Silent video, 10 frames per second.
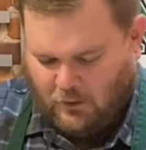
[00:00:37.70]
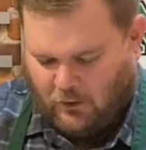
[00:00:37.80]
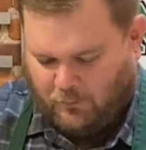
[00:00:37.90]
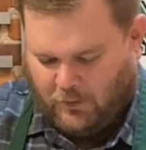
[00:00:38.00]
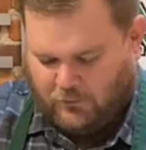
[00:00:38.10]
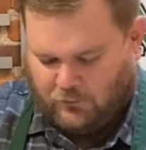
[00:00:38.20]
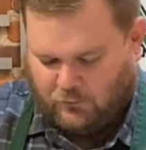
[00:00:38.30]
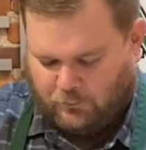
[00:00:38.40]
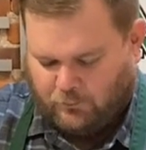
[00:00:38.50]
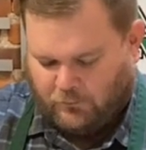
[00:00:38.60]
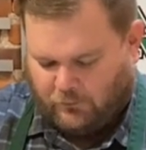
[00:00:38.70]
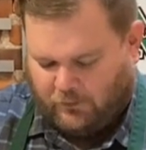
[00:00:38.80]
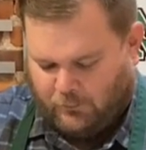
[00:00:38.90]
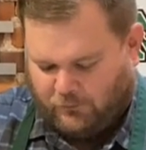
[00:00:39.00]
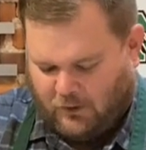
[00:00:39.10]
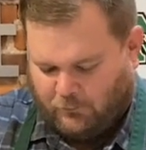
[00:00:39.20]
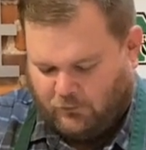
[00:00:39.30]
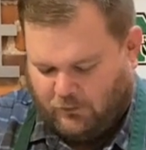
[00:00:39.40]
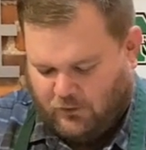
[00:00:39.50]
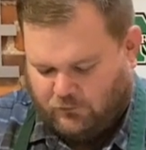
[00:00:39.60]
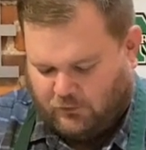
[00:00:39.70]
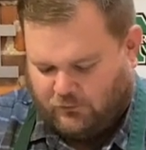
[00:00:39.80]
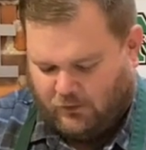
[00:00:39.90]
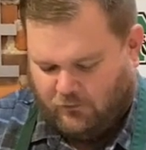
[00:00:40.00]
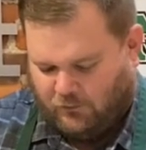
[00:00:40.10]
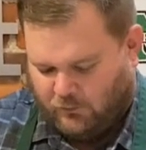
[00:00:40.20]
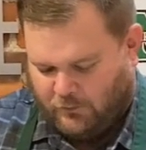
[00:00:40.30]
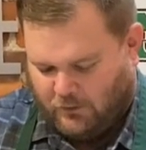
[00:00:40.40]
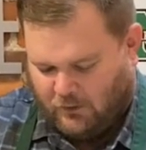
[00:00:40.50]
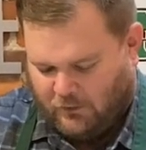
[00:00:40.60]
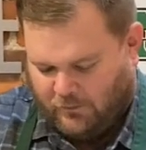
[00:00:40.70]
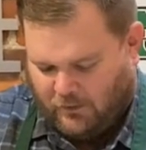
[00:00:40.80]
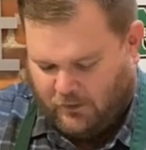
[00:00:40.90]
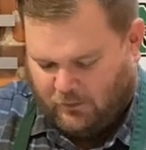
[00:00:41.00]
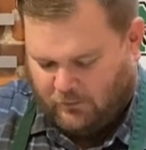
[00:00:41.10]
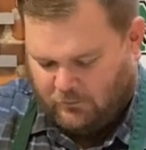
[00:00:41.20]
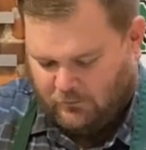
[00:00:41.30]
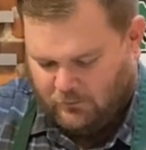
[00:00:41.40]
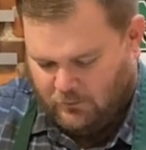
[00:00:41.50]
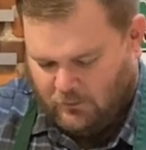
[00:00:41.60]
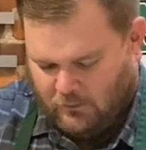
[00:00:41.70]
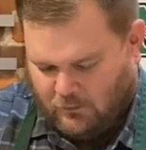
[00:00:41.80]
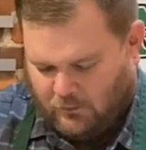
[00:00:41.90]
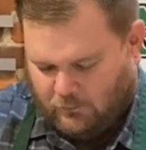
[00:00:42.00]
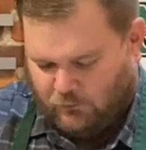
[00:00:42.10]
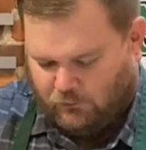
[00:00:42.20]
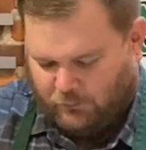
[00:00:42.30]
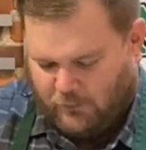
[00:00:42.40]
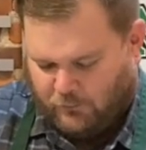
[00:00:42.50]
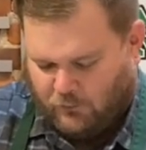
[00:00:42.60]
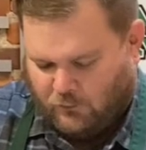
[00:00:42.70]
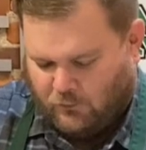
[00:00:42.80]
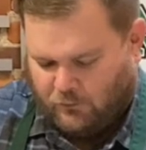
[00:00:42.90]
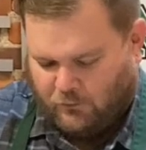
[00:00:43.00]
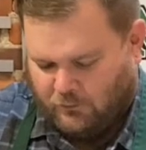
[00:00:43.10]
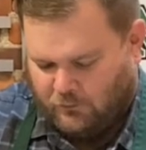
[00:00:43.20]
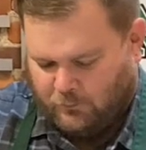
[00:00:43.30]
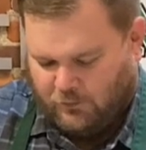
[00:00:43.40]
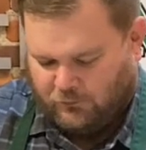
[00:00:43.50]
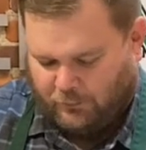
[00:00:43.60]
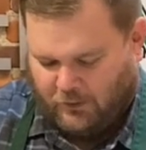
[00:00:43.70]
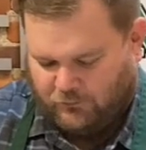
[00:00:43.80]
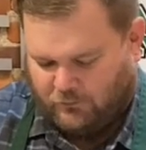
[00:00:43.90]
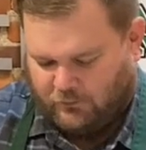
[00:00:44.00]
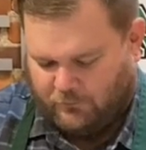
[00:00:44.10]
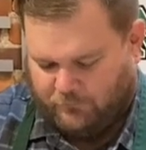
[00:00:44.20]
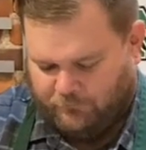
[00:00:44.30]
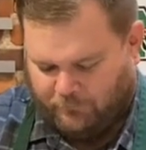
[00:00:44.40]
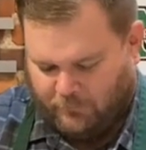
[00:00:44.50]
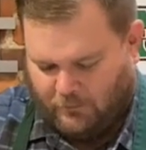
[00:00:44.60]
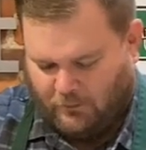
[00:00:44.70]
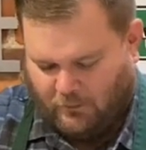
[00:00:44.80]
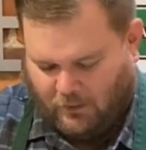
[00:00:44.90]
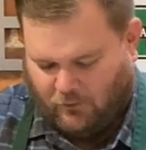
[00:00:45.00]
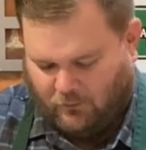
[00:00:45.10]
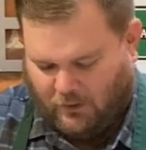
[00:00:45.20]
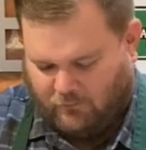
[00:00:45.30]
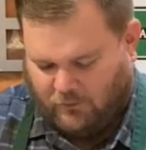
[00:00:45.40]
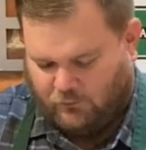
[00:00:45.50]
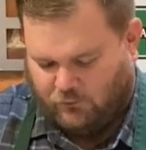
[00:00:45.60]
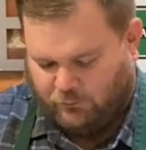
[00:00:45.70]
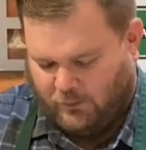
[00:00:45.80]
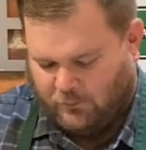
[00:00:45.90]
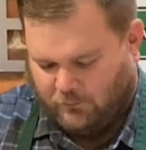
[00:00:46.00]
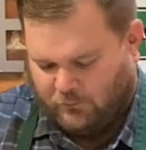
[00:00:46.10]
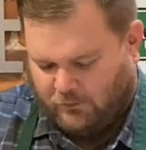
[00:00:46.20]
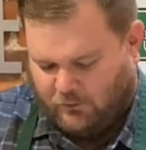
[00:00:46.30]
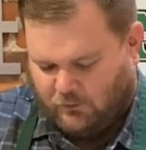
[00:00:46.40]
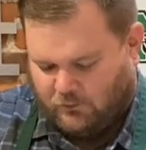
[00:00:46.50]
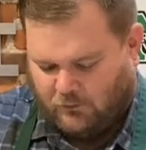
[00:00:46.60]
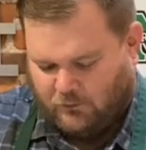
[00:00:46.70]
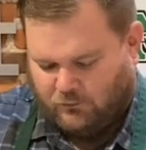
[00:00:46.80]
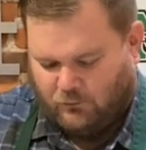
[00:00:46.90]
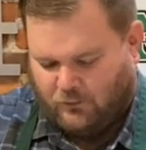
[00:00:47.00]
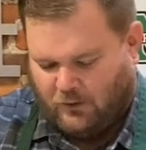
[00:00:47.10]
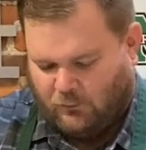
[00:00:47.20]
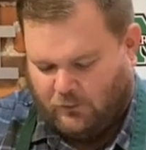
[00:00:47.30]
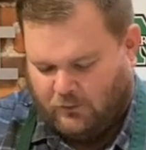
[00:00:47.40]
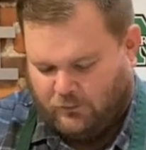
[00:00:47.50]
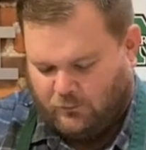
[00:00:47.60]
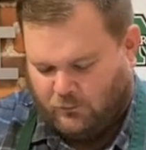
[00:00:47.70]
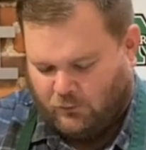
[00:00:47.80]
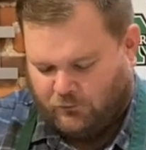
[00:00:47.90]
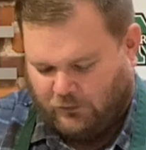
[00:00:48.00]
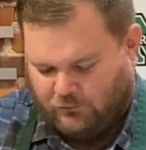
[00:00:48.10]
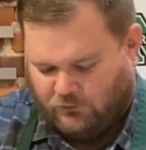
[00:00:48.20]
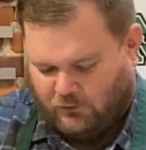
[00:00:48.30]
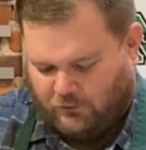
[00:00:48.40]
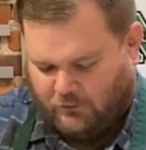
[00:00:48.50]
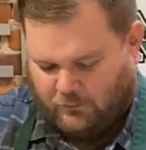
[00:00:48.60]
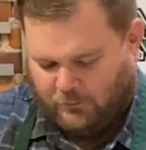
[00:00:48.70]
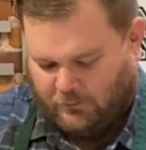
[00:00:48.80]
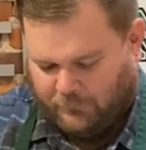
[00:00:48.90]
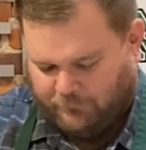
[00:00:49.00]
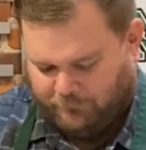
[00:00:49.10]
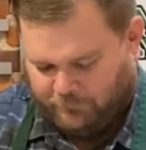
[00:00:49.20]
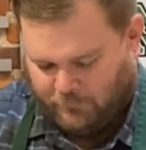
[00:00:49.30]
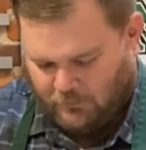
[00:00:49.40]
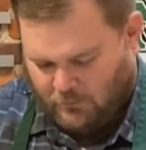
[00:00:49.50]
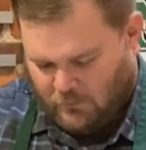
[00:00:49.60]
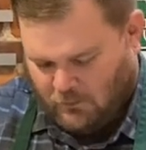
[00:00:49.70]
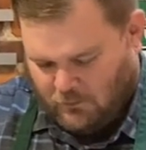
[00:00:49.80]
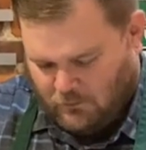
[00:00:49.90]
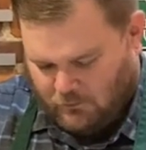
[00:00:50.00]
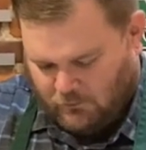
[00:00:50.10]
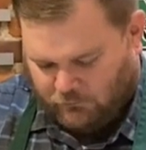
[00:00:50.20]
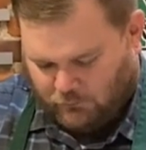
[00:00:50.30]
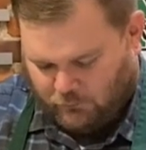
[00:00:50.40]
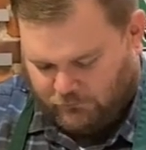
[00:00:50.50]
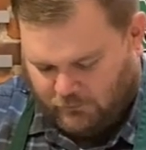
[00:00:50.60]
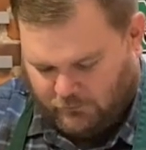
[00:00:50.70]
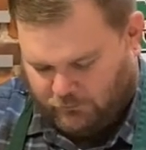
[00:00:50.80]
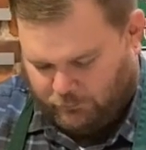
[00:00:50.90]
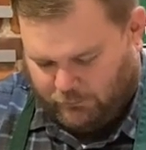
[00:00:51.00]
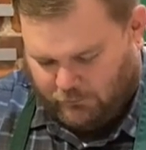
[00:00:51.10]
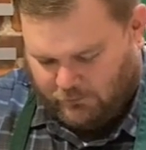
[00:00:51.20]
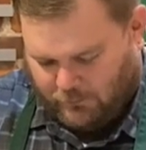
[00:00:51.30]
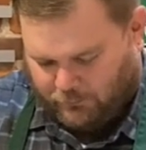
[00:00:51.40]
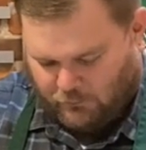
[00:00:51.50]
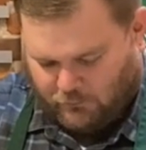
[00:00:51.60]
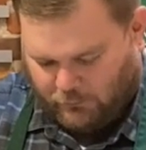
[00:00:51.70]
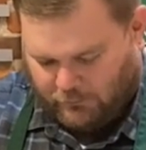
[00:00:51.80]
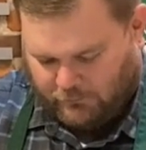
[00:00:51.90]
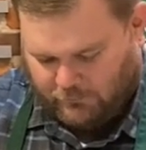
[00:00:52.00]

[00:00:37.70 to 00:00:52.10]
make your cleanup time a little easier because everything will be on that newspaper or piece of plastic. I don't have any newspaper here to do that with, or else I'd show you. But so we're just getting this peeled up real quick.